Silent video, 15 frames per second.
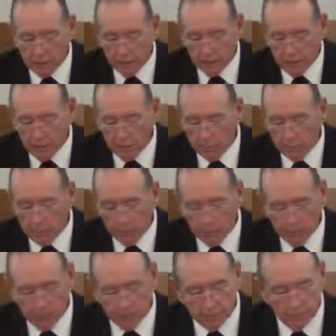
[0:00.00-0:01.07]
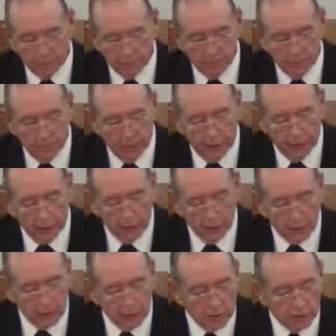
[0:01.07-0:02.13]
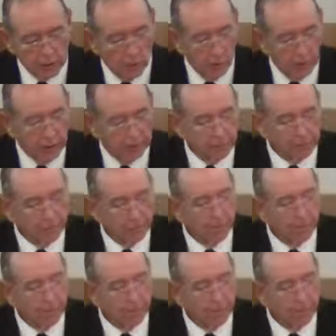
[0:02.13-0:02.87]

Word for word: as Brother Bowling put it to us this morning.